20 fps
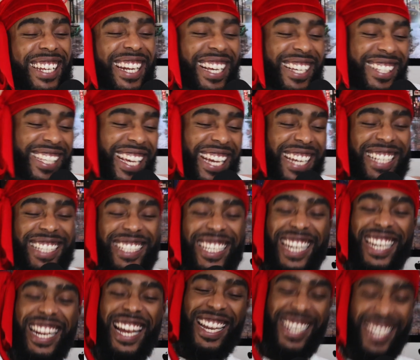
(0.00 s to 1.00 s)
let's get into
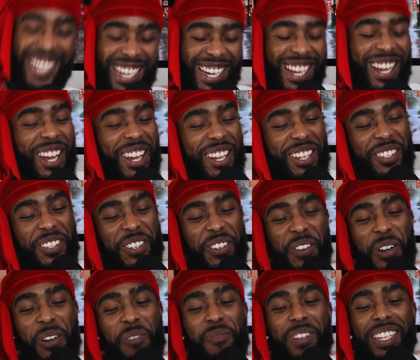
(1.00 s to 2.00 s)
that, yeah? So
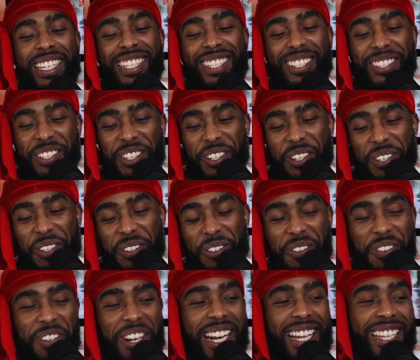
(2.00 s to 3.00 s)
what made you
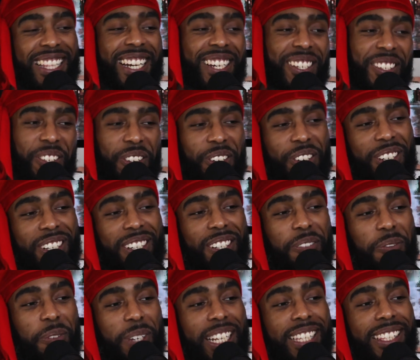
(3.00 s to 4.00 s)
write that song?
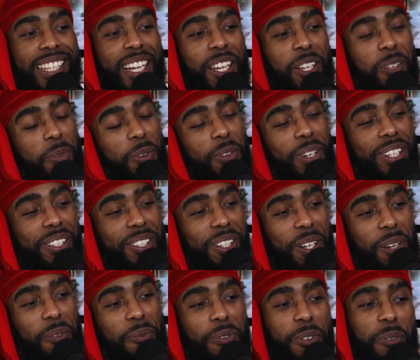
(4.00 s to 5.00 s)
Where'd that inspiration
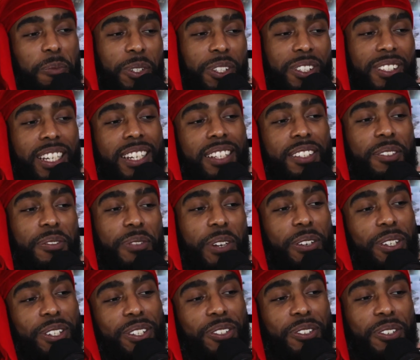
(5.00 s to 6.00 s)
come from? Because that's a
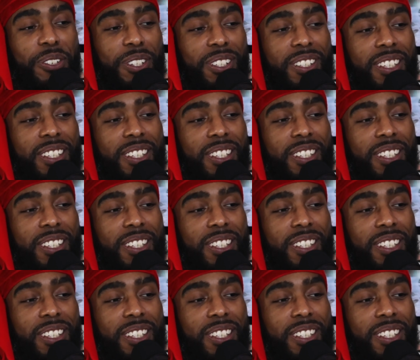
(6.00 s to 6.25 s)
very strong